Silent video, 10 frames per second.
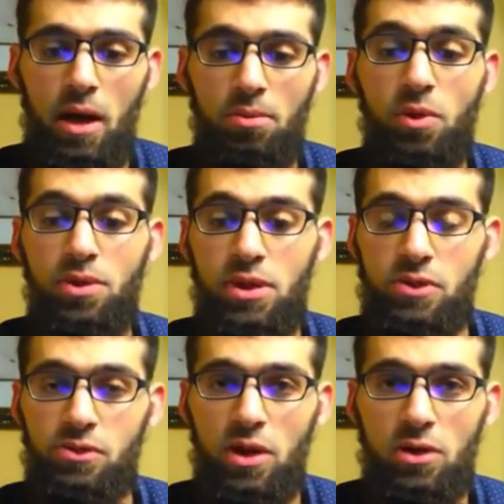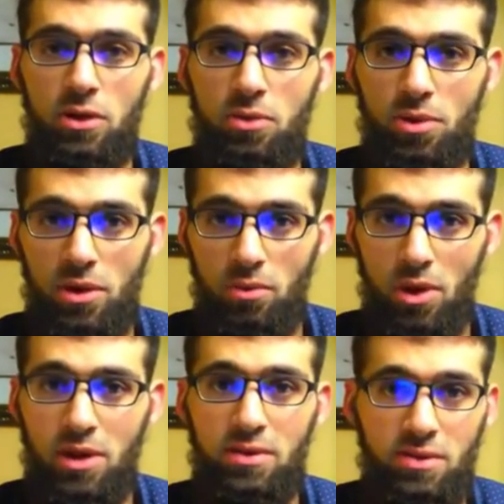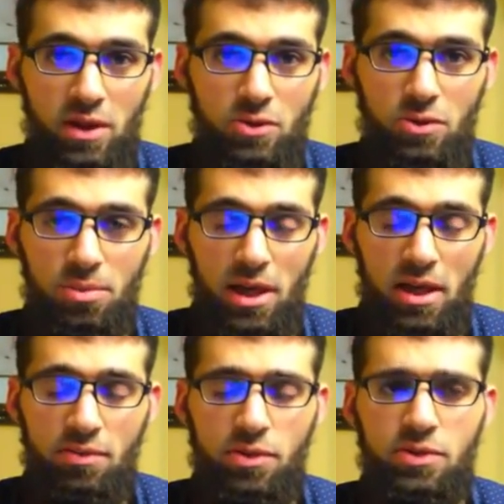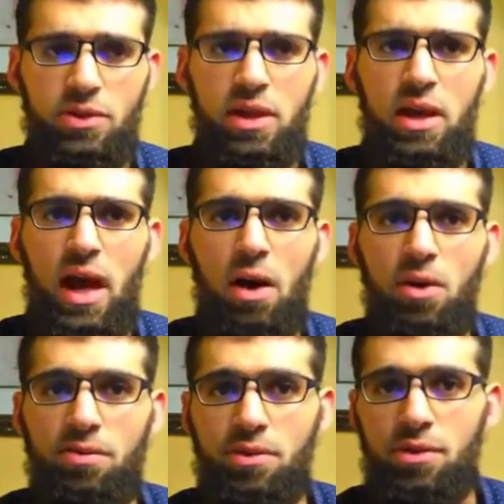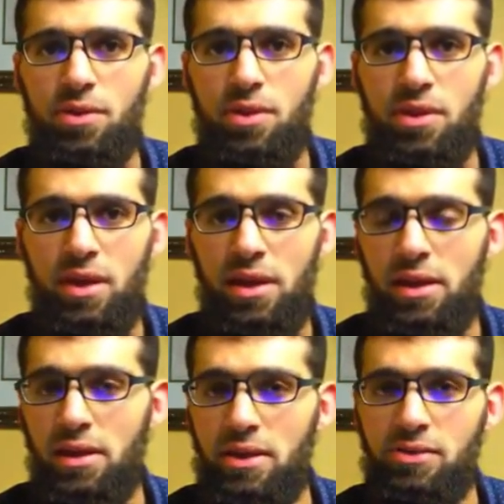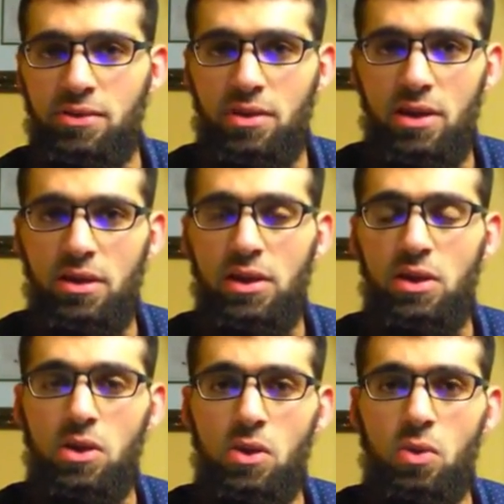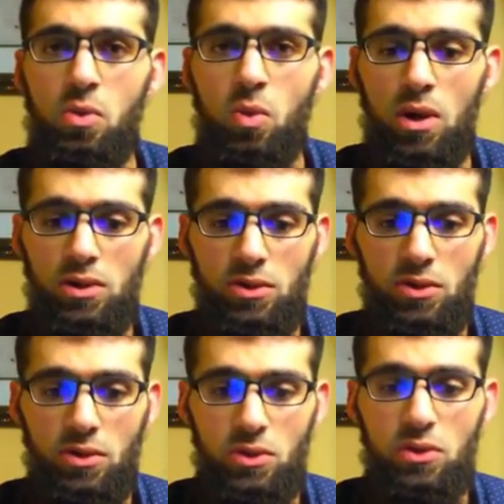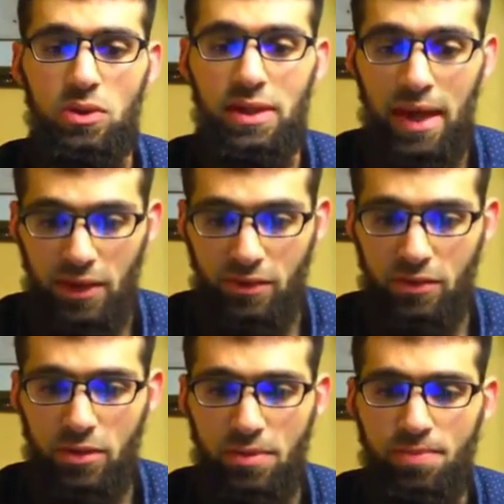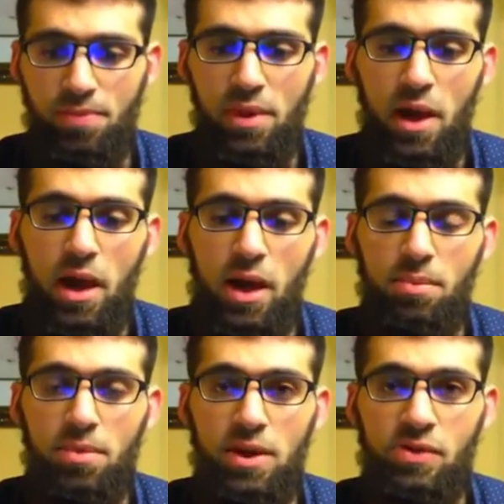with their struggle with unwanted sexual behaviors. However, they didn't necessarily know what to do next. And